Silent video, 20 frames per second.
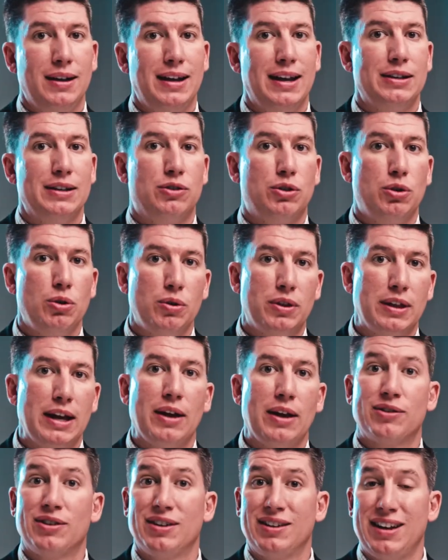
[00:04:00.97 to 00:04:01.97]
In
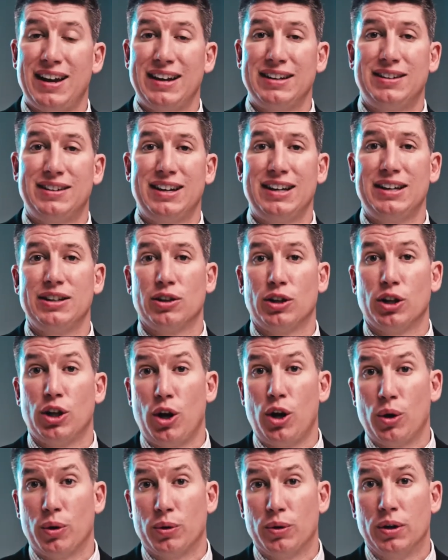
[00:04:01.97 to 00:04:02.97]
2019
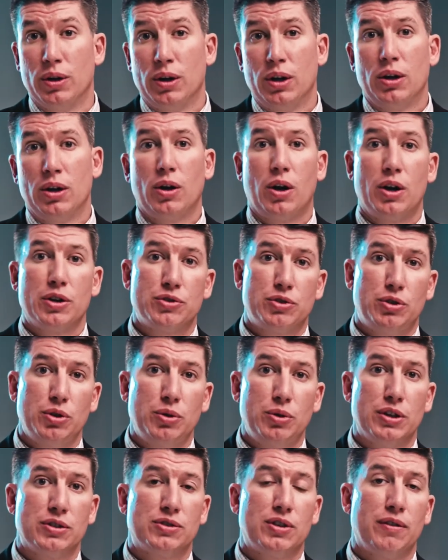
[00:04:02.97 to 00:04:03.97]
alone, our
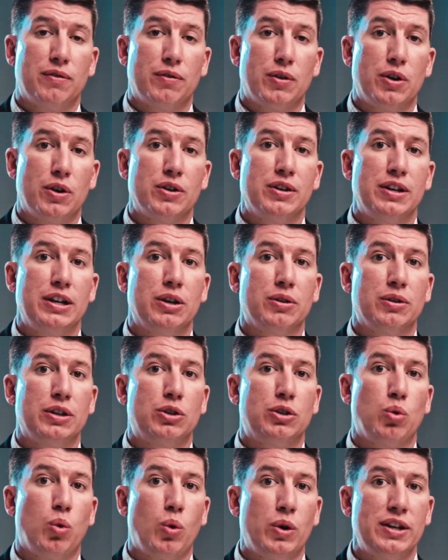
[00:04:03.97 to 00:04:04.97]
students have earned nearly
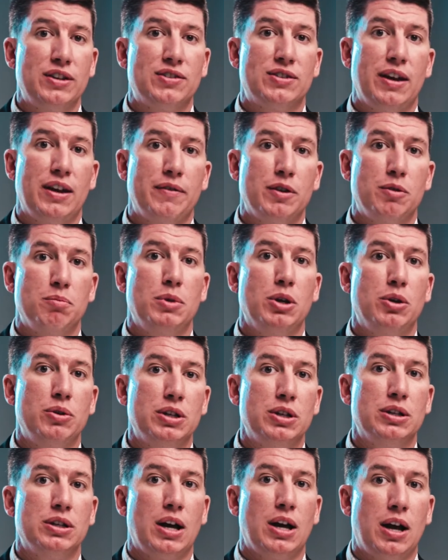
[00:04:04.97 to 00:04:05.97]
$27
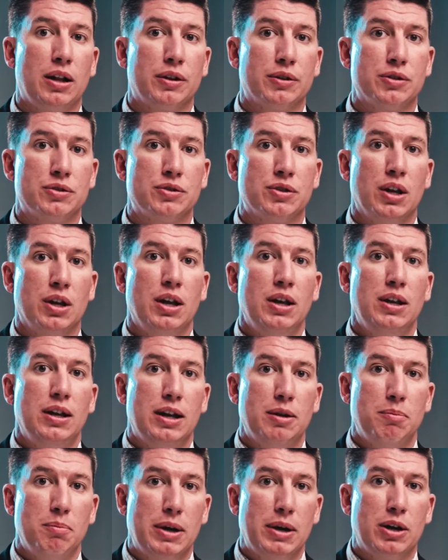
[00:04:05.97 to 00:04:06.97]
million
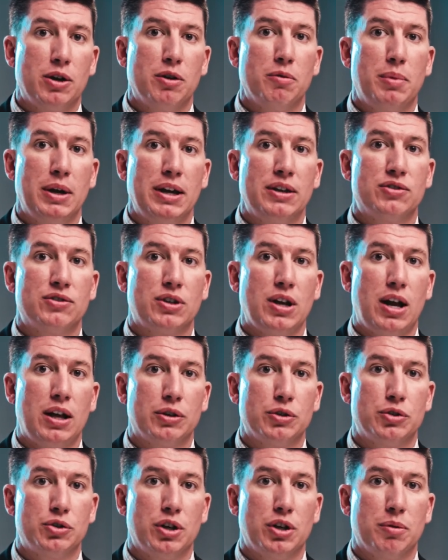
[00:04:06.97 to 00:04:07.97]
in merit-based
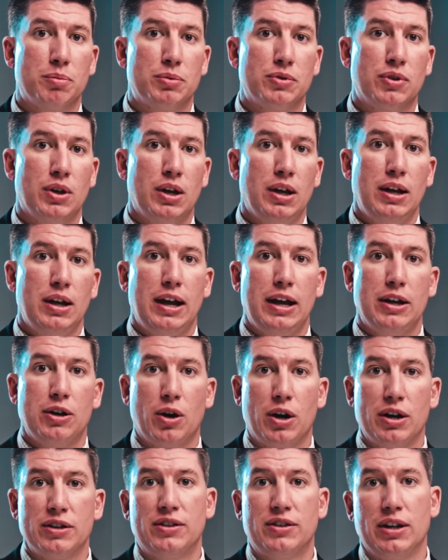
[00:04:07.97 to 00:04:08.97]
scholarships and
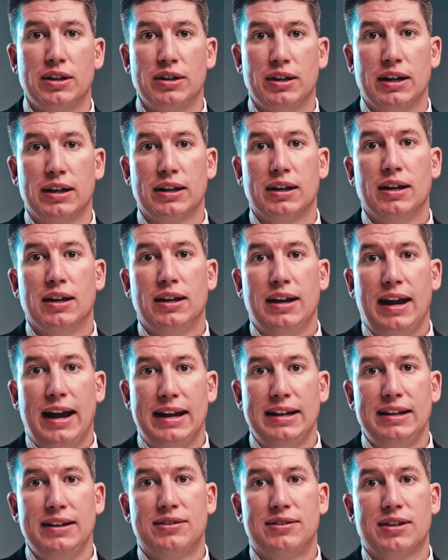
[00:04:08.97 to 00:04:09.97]
are attending
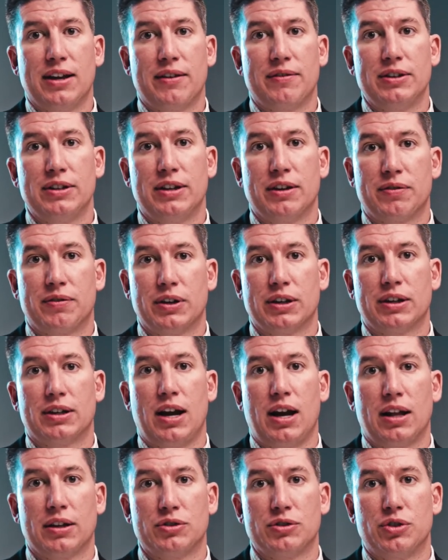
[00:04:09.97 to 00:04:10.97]
87 different
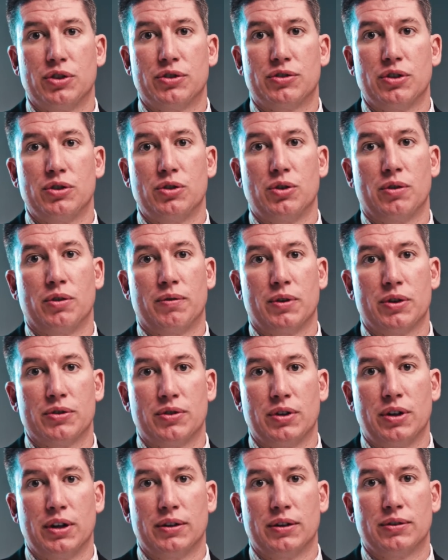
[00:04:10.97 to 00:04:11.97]
colleges and
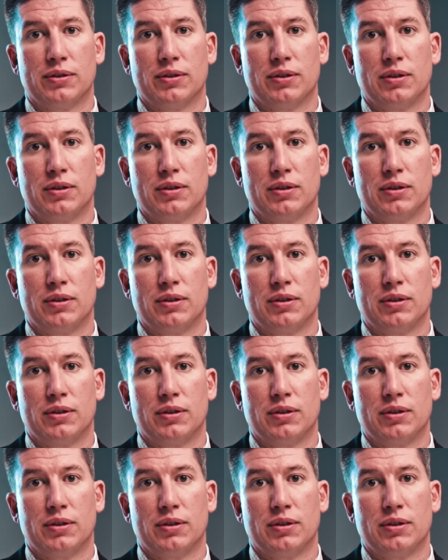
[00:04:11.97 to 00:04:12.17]
universities.